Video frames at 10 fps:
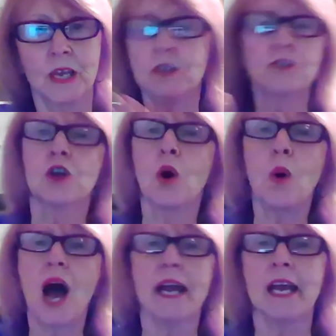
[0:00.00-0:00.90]
There's no
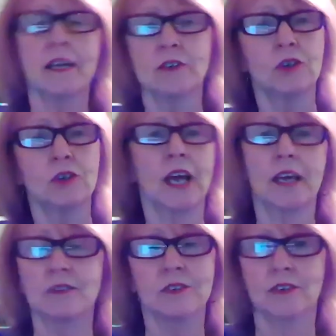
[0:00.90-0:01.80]
high end, good
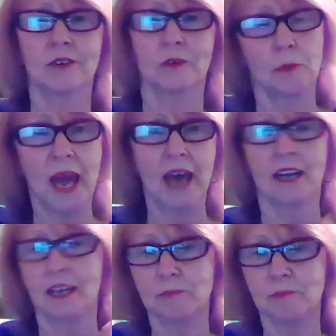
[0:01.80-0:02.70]
end, or bad
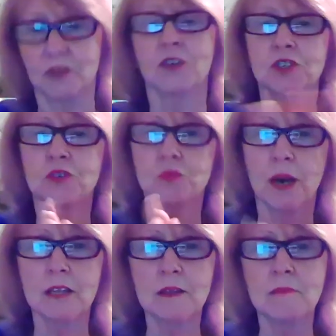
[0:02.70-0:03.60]
end, but they're just
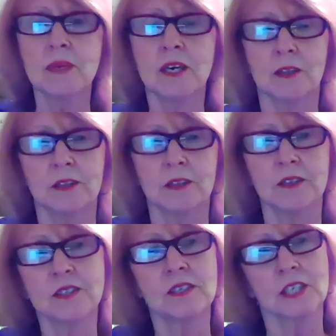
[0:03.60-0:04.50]
right in the middle of this
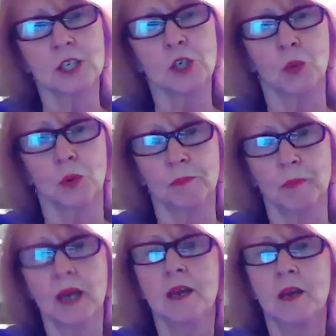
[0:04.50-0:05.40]
continuum
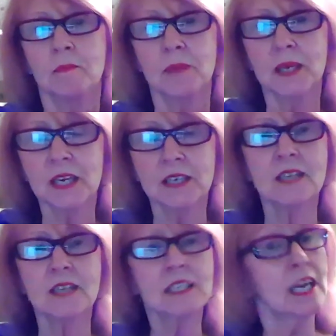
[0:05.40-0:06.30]
because
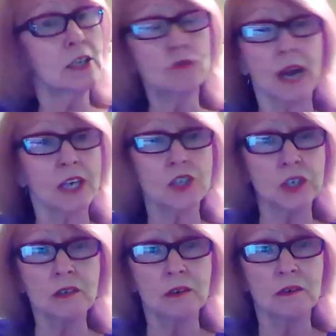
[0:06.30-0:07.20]
they take
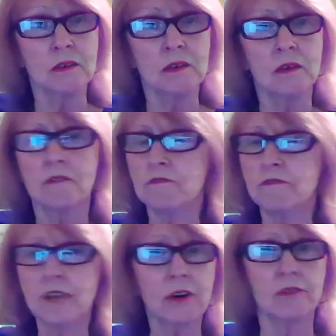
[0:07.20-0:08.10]
direction
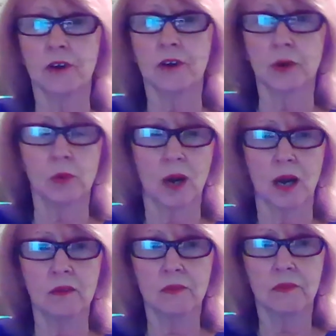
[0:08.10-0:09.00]
very, very well.